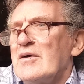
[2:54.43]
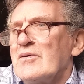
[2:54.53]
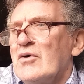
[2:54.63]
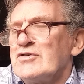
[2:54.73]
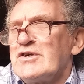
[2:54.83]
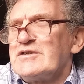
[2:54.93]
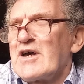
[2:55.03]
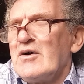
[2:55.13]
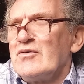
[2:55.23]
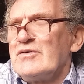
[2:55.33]

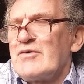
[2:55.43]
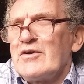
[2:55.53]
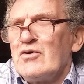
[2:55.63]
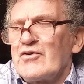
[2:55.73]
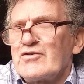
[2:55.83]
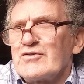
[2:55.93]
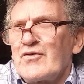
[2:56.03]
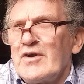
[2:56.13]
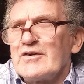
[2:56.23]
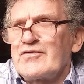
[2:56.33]
Huntingtown ran no sort of a
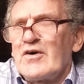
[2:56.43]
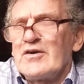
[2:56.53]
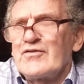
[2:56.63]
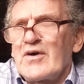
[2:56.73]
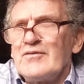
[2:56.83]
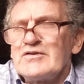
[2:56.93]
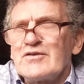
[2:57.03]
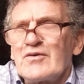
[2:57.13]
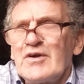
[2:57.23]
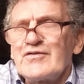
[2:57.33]
race for us. Obviously,
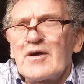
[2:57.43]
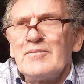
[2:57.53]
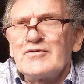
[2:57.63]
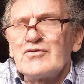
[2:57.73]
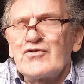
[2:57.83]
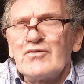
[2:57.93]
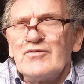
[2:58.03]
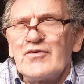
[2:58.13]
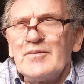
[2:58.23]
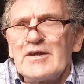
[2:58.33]
the race came too soon
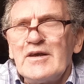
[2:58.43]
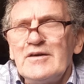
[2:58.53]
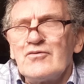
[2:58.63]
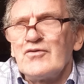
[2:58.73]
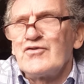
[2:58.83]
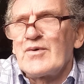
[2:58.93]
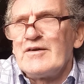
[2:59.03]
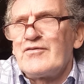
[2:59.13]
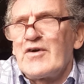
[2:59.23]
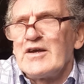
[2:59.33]
for McGinn. He runs
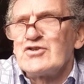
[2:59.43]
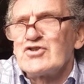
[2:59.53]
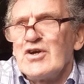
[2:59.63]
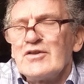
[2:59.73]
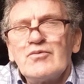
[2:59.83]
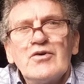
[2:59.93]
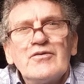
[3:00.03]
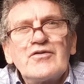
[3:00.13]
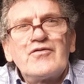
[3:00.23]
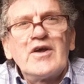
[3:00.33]
well fresh. The one I
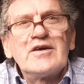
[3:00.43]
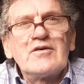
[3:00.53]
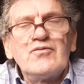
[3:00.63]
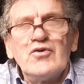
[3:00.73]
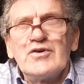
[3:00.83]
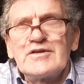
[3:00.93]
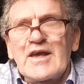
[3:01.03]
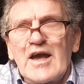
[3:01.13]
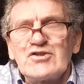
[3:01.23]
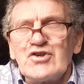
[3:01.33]
was afraid of won at
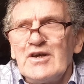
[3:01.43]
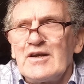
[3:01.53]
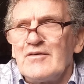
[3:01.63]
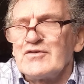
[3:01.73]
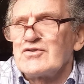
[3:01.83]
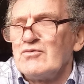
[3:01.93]
Cashy 11 to